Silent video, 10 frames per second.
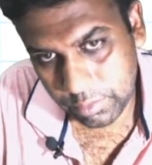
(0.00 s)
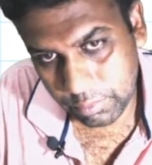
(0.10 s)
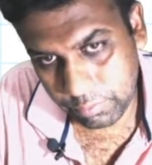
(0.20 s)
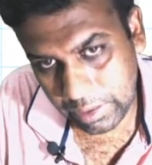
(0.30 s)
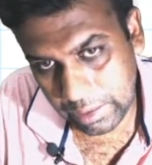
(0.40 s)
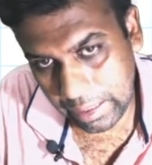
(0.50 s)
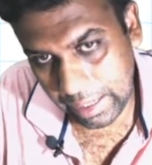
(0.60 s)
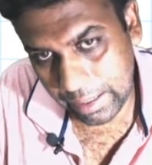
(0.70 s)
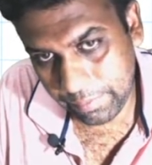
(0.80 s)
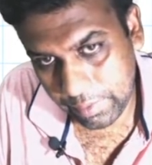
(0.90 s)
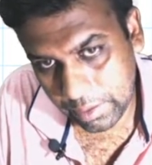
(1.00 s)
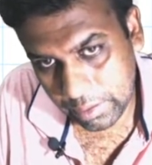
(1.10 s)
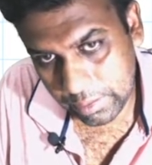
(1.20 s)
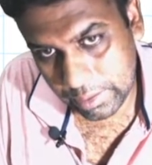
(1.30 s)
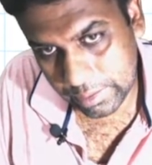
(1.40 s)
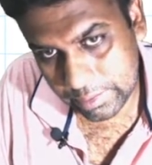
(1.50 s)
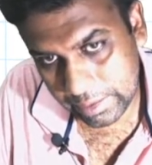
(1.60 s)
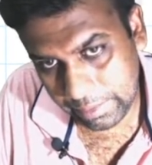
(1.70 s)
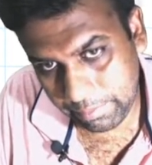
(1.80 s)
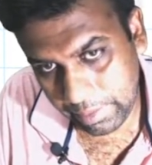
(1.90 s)
will have the
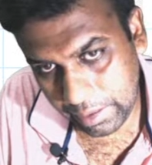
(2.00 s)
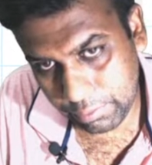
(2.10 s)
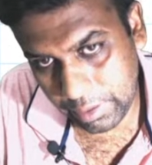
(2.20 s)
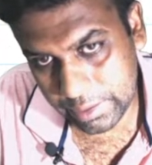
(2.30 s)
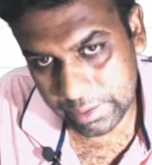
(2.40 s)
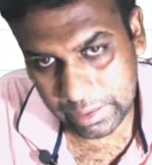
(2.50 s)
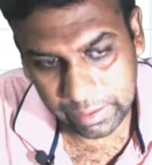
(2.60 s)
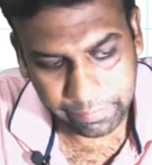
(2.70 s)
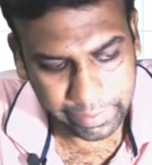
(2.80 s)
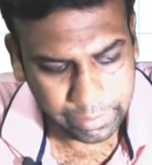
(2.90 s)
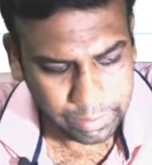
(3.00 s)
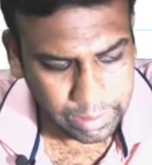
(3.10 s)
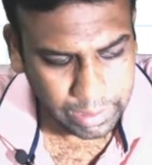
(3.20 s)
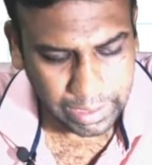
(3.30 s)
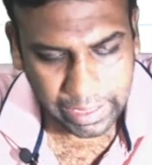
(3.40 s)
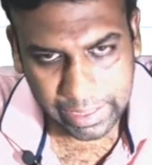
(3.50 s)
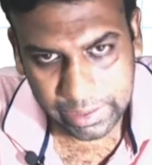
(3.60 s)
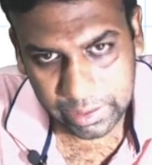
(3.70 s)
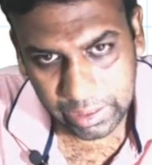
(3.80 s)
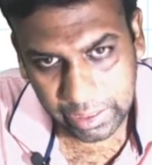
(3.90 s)
same value as 11
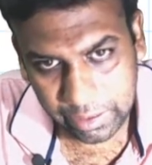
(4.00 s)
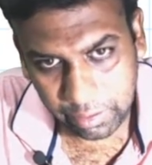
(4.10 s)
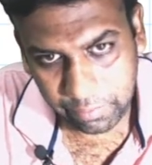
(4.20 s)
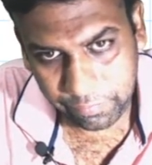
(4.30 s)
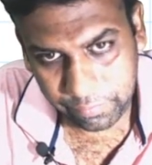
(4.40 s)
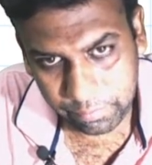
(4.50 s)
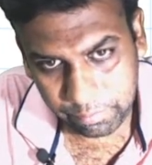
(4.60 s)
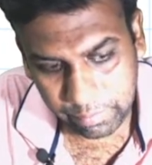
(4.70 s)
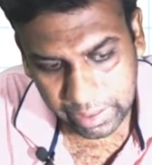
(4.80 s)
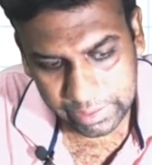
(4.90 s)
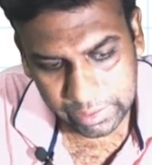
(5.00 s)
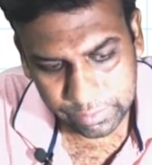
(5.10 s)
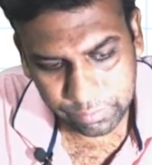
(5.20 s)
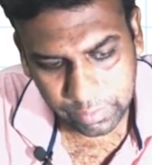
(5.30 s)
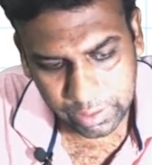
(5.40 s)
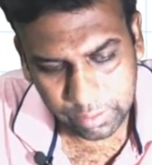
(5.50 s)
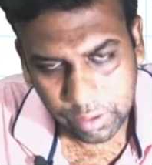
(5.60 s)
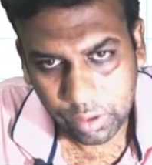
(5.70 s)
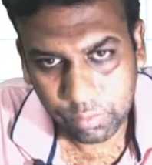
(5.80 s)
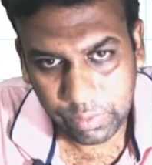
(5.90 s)
and A of minus 1
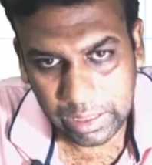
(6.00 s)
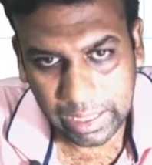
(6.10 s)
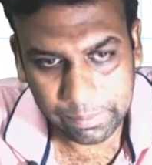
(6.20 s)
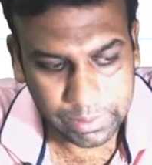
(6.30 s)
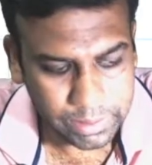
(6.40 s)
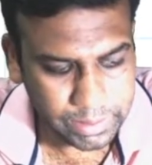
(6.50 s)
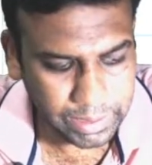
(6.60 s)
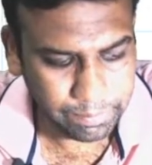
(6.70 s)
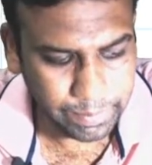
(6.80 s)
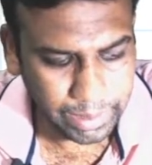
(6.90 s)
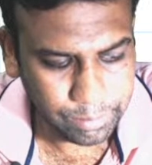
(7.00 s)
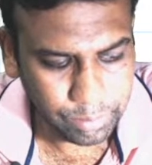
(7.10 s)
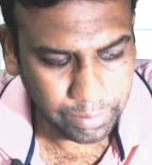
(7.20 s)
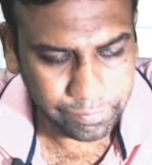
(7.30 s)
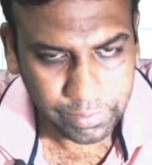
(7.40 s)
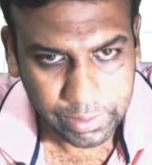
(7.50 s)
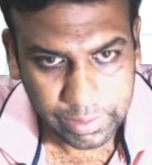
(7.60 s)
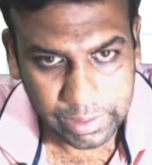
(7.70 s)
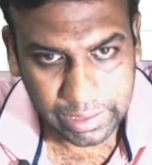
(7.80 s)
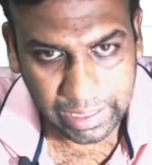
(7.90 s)
will have the same value of
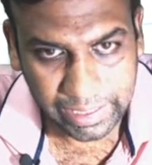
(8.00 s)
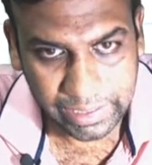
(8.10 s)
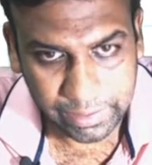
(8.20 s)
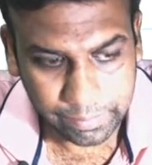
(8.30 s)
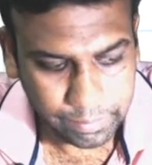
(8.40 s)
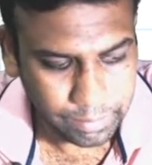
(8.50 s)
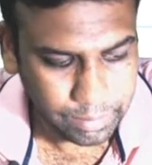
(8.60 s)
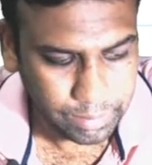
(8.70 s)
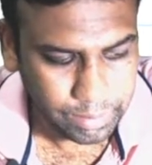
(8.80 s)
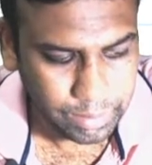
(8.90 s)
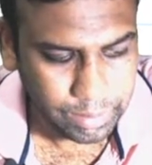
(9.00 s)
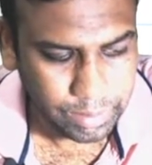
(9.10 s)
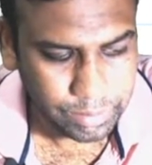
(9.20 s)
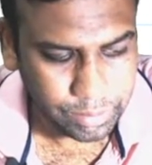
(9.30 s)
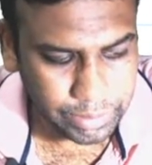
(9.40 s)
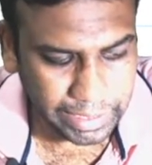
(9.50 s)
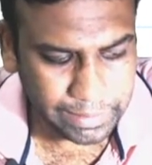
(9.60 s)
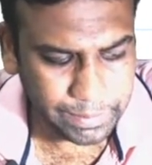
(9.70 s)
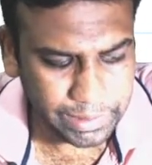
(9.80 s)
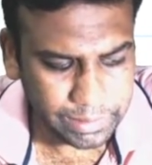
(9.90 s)
9. So that
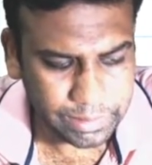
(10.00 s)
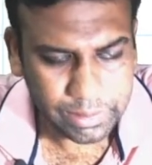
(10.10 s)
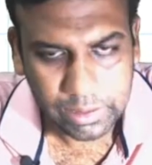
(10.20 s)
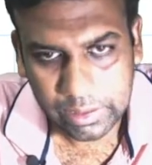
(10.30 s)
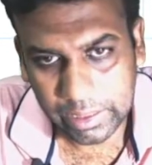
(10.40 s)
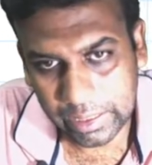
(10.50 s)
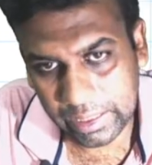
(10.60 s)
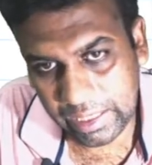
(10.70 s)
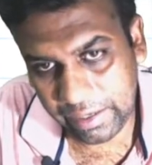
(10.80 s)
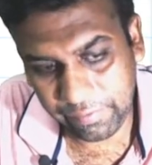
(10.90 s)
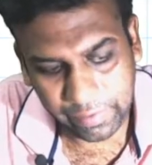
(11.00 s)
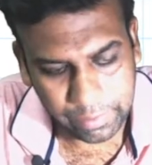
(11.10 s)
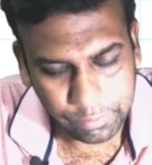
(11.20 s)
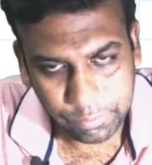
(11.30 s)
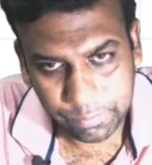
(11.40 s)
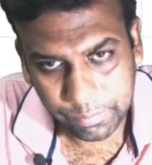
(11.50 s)
means the K value,